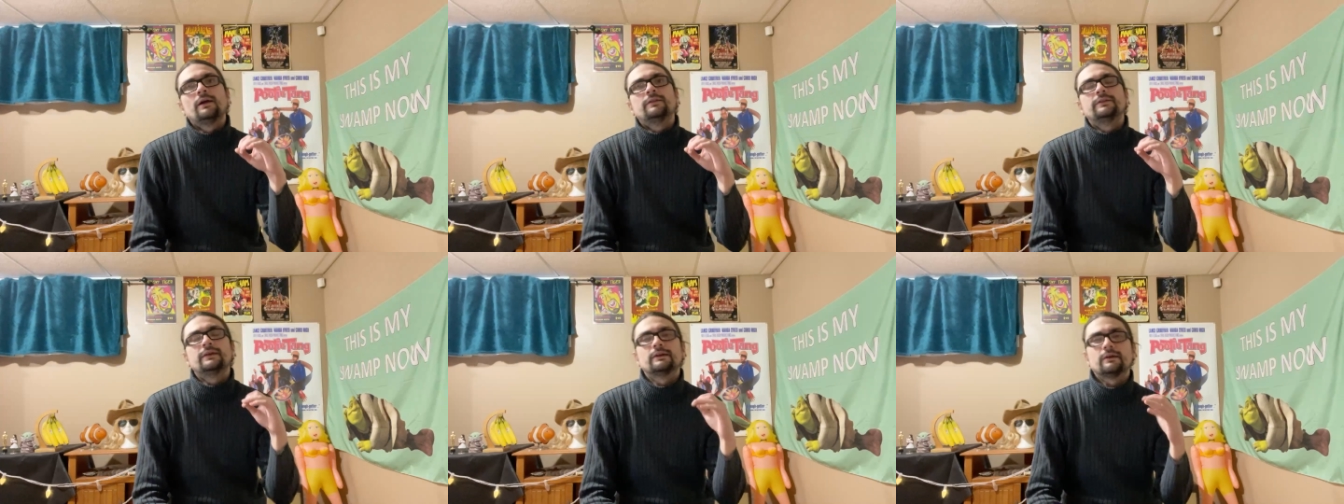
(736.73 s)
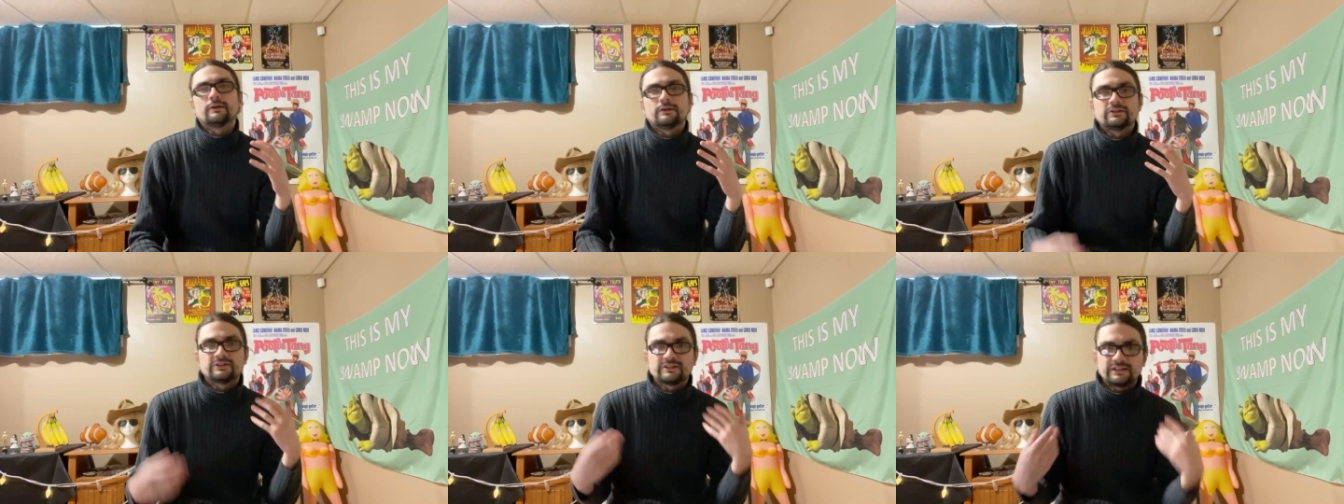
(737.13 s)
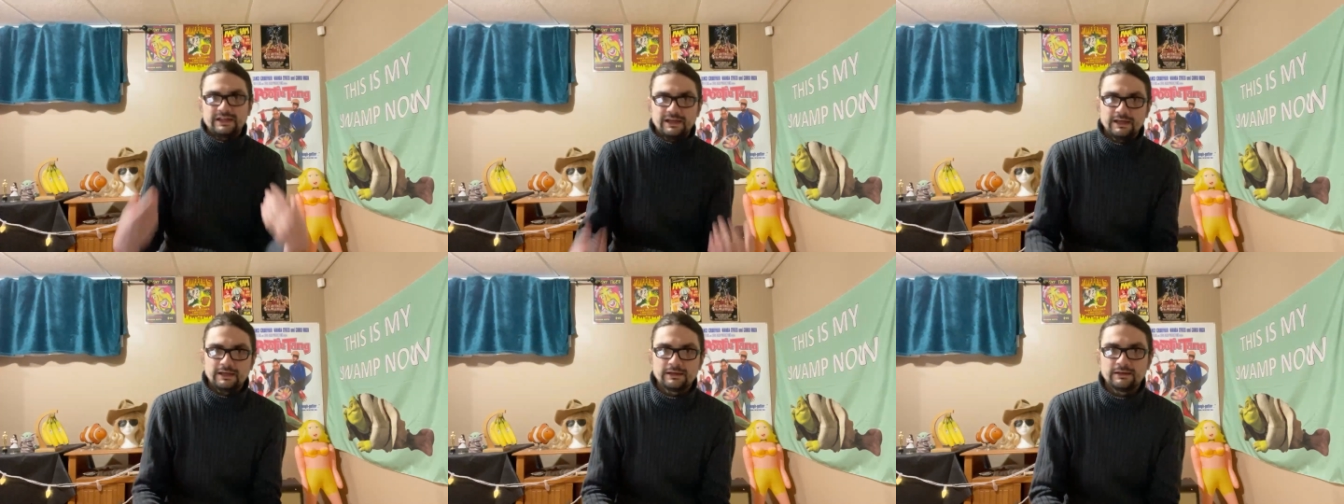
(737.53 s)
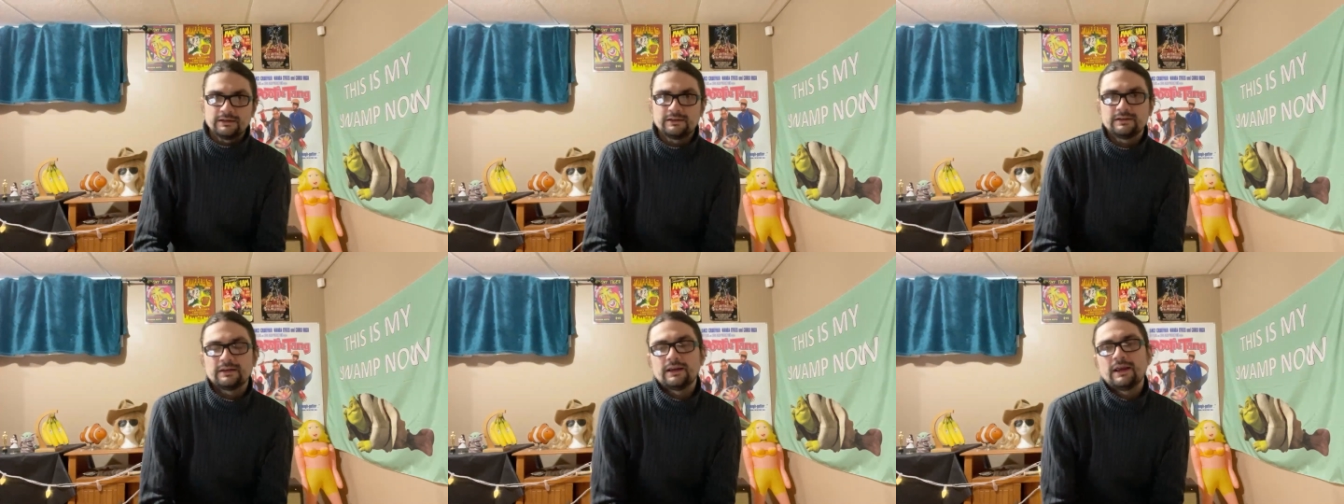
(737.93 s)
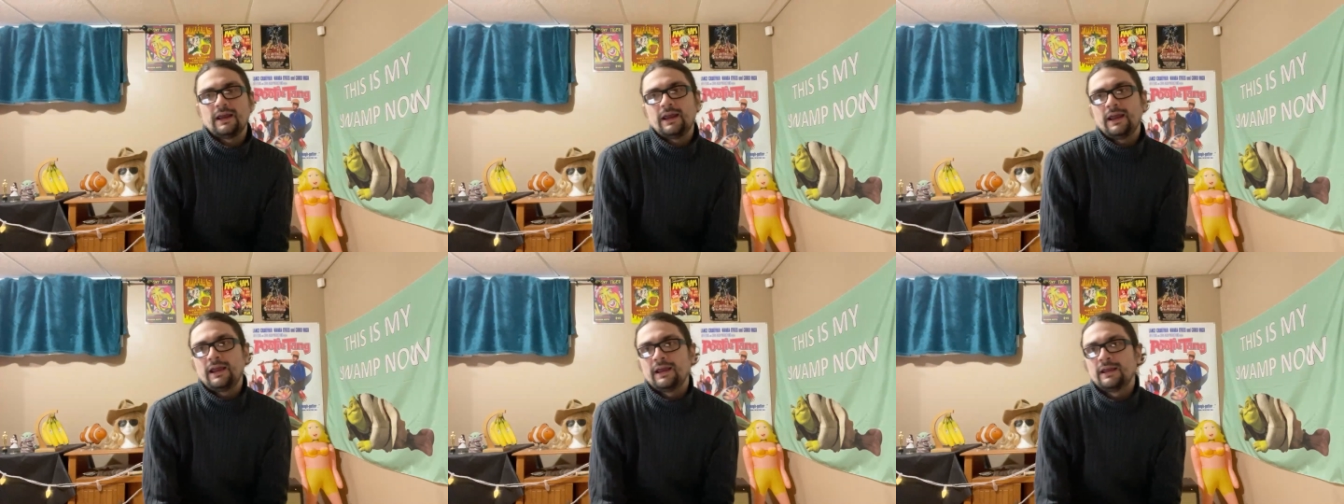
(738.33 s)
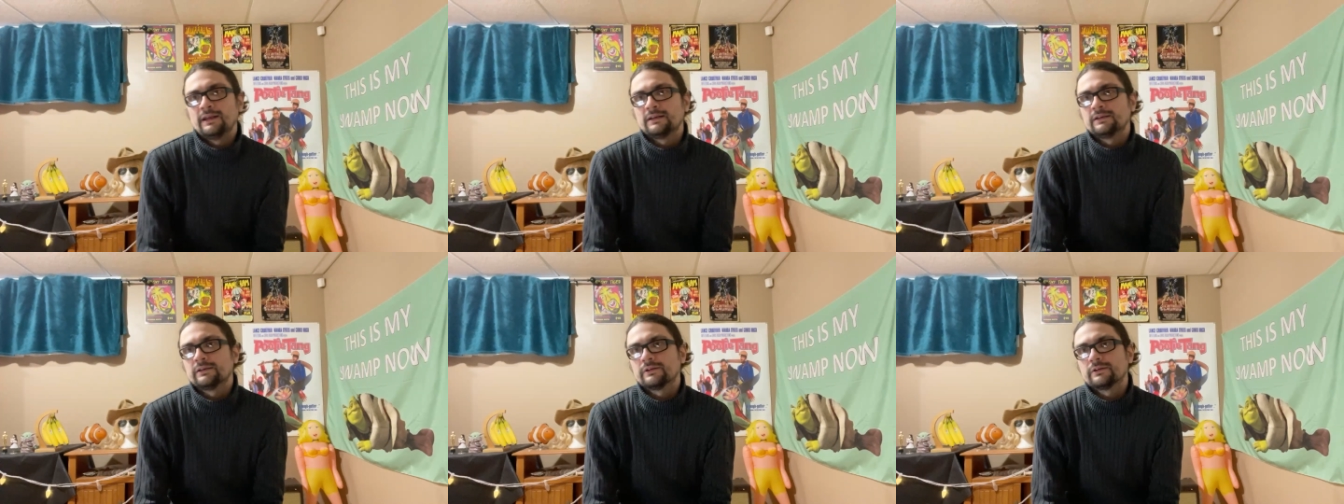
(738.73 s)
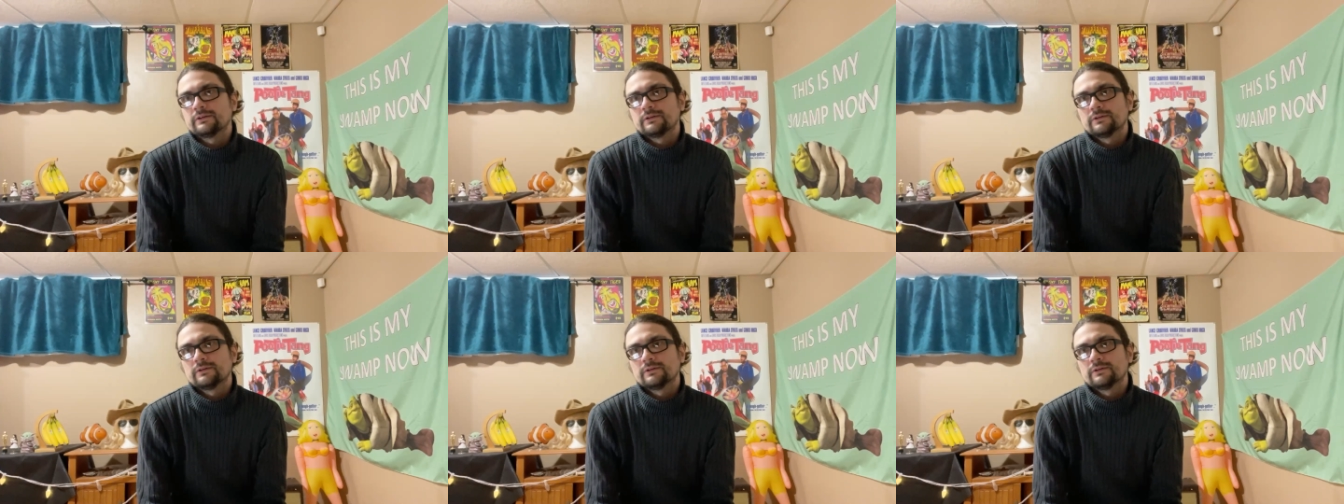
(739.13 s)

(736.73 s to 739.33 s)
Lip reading: that are skinned and